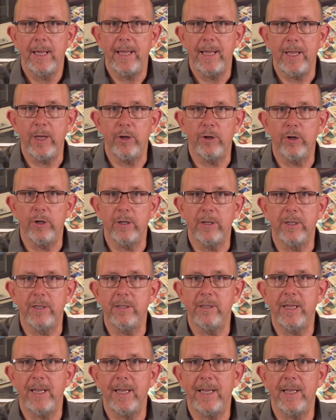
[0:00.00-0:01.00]
It could
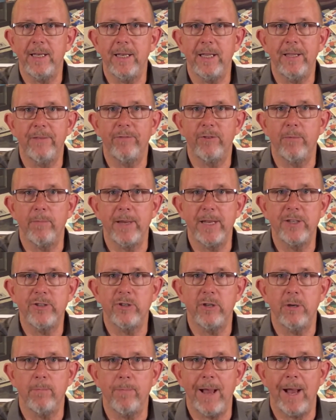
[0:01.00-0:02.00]
contain
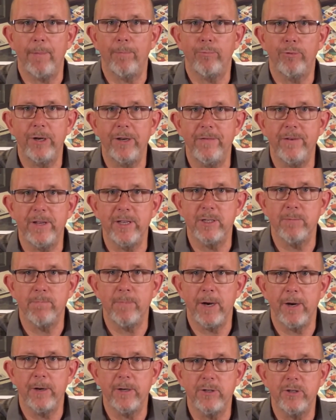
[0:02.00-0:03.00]
information about previous
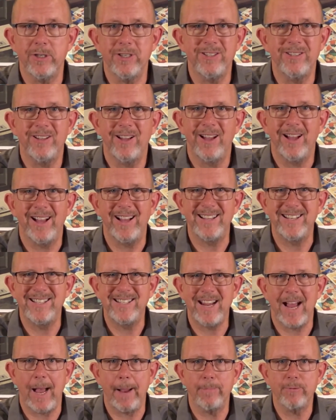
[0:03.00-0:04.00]
marriages,
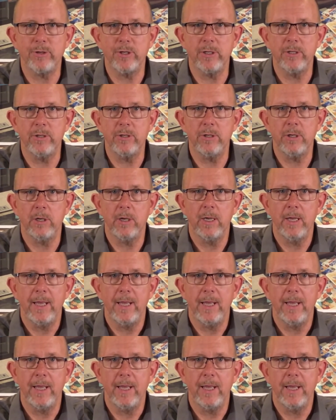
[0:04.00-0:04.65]
adoptions.